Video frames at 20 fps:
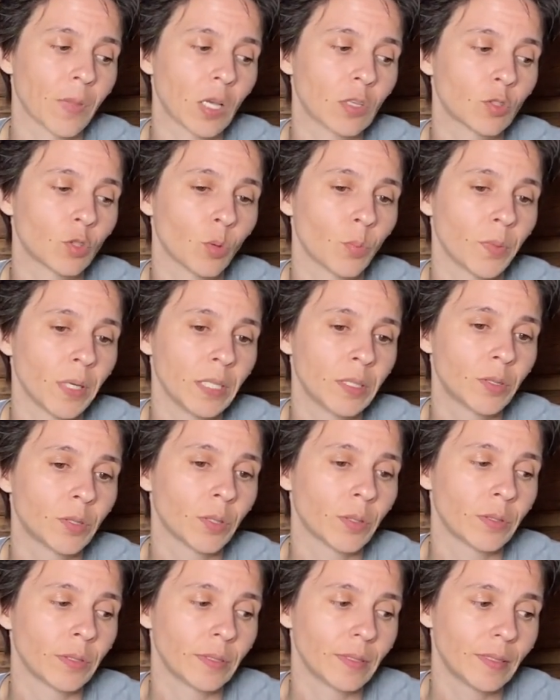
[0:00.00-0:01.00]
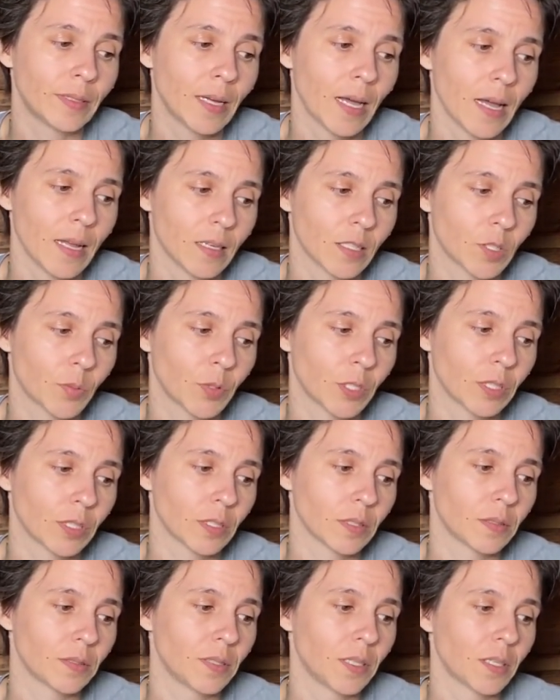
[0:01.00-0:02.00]
so based on that
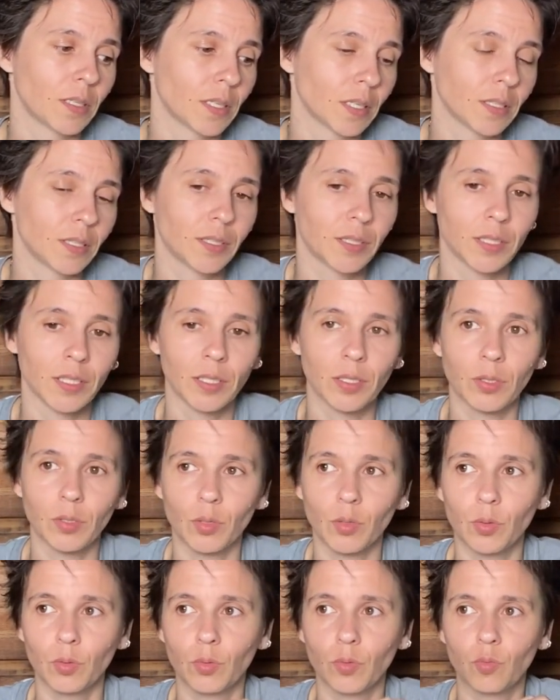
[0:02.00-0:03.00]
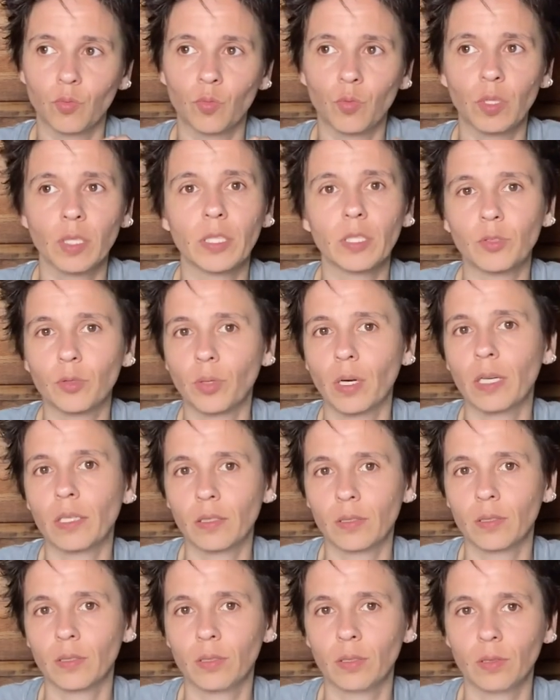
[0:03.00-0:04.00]
experience there, I see you really trying
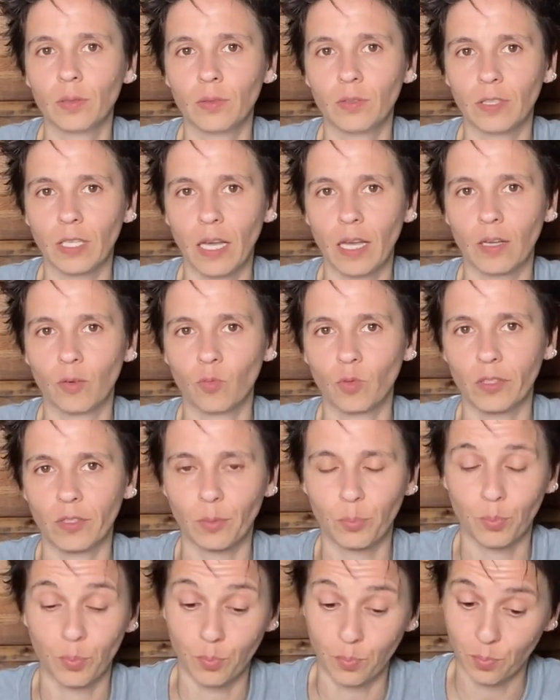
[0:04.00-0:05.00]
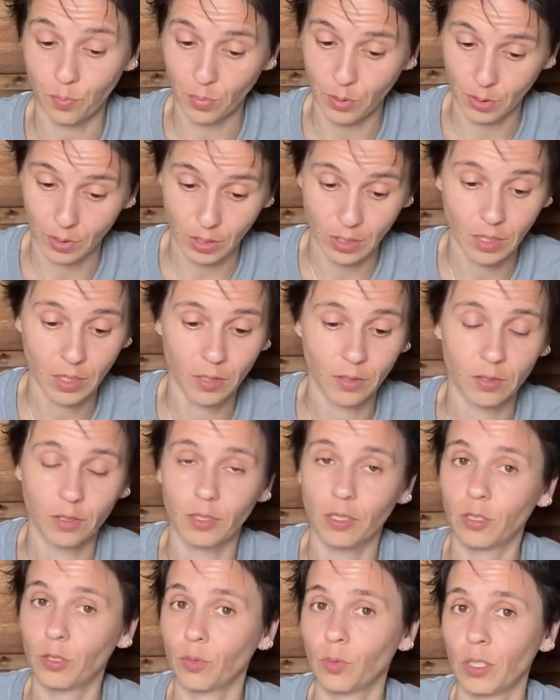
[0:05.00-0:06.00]
to do that with a particular
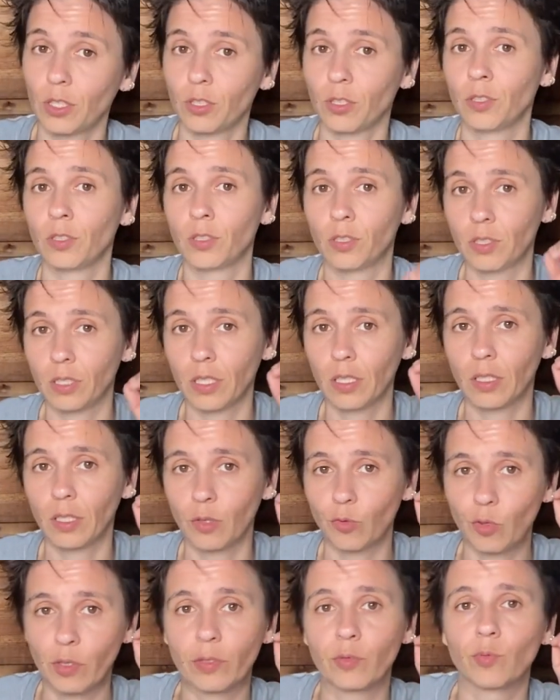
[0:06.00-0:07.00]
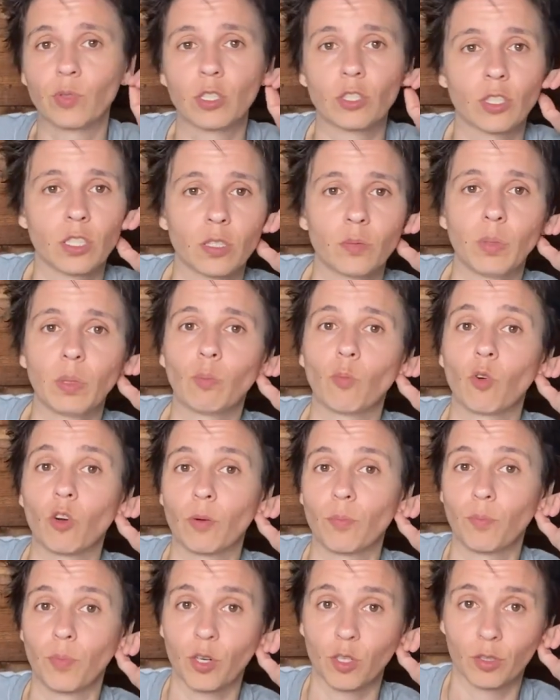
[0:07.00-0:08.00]
situation you're dealing with, which could be
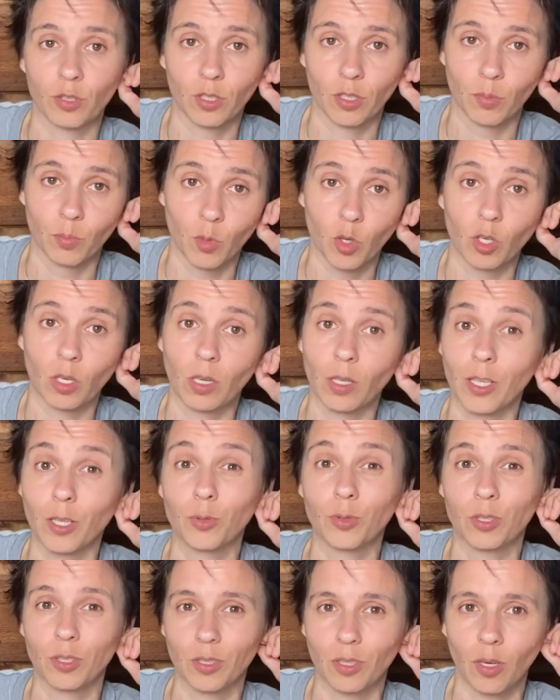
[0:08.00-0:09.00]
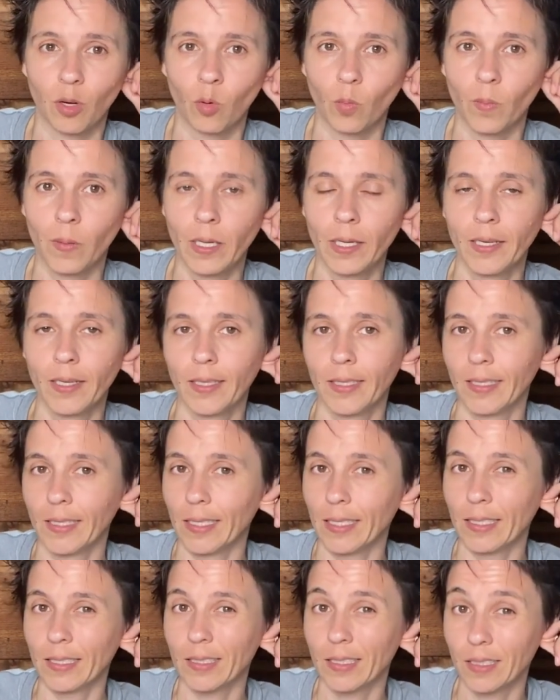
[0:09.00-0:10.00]
more personal, more close to home,
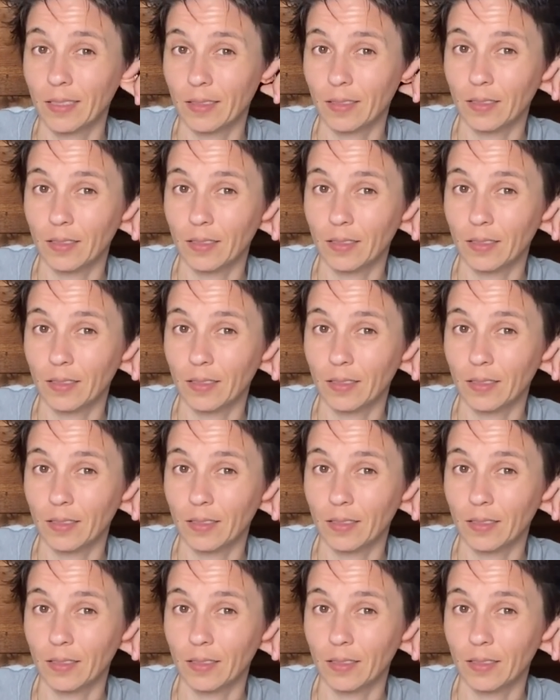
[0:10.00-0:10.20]
and it's